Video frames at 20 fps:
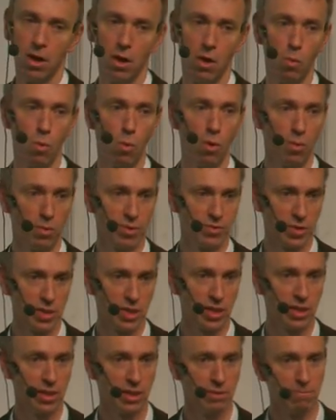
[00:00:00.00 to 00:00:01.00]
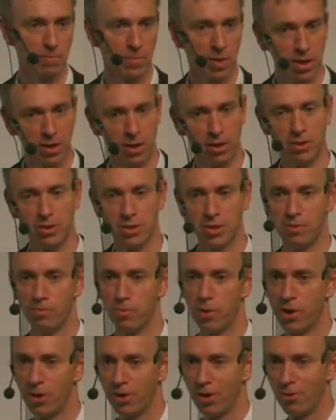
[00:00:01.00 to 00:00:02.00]
And what we've seen, I know there's an
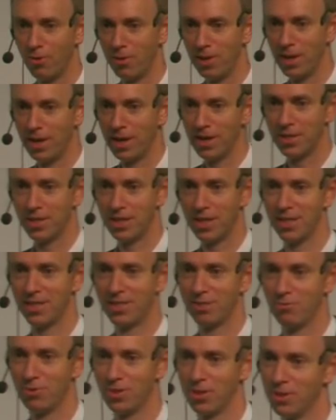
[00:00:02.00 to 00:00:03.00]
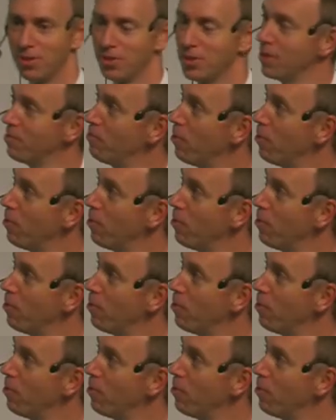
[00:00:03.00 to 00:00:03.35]
embargo on the NSS results at the